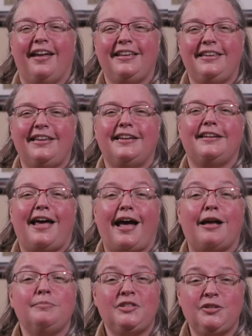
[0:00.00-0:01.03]
Again,
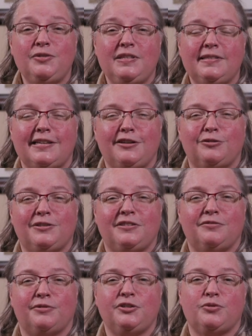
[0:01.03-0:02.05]
I'm Susan
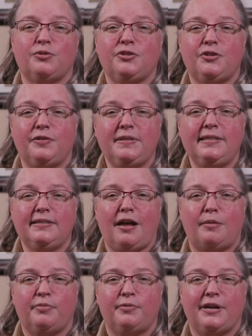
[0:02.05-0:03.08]
Singleton, Resort Services
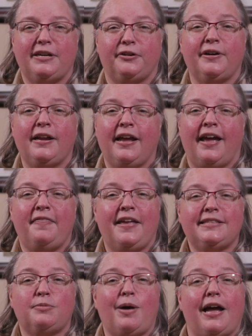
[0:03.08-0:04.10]
Operator, and
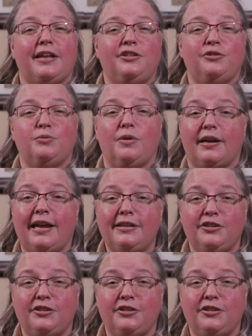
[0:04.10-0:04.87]
that's why I do what I